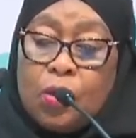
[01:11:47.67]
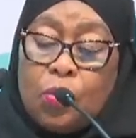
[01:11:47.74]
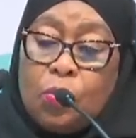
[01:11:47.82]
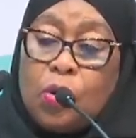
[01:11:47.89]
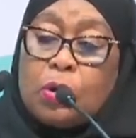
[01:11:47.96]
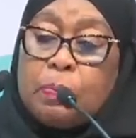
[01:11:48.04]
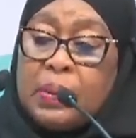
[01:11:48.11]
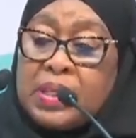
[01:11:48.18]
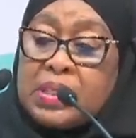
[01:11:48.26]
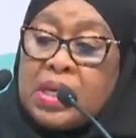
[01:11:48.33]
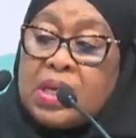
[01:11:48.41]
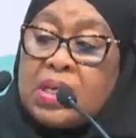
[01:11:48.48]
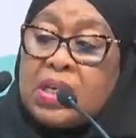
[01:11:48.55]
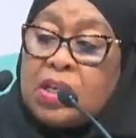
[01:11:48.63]
what
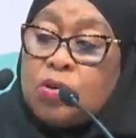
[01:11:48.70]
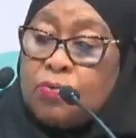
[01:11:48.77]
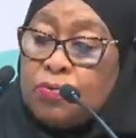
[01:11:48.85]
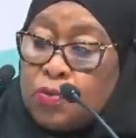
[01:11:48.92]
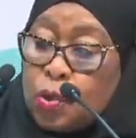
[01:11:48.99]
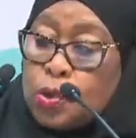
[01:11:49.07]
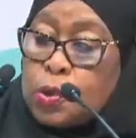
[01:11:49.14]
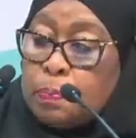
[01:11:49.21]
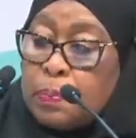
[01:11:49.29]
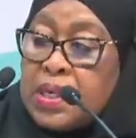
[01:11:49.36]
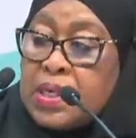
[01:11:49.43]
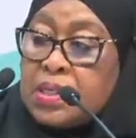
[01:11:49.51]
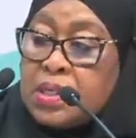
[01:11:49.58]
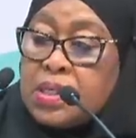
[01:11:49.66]
percentage of those
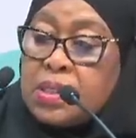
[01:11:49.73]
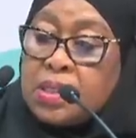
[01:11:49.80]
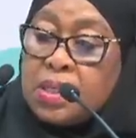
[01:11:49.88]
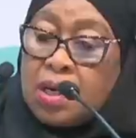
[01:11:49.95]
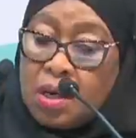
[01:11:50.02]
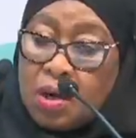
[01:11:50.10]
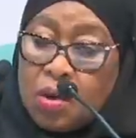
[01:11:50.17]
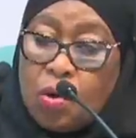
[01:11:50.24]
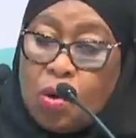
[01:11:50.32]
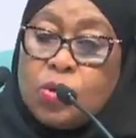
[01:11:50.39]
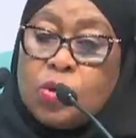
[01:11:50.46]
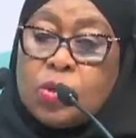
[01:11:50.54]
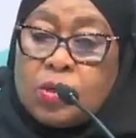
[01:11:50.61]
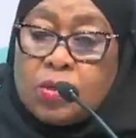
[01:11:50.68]
pledges
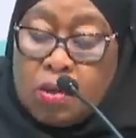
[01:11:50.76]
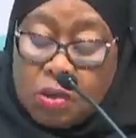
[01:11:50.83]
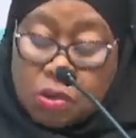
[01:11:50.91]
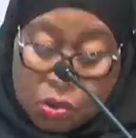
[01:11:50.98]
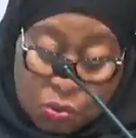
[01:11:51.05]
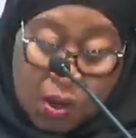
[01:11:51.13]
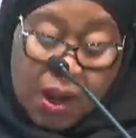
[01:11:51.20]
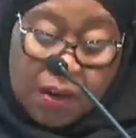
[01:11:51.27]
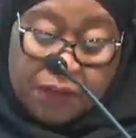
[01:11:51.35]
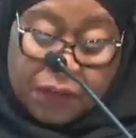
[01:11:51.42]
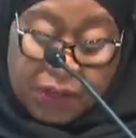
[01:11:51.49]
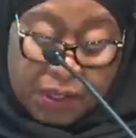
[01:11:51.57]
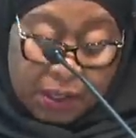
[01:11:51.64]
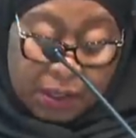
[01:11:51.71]
goes to
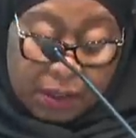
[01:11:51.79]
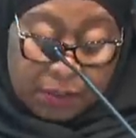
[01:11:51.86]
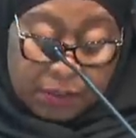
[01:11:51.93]
Africa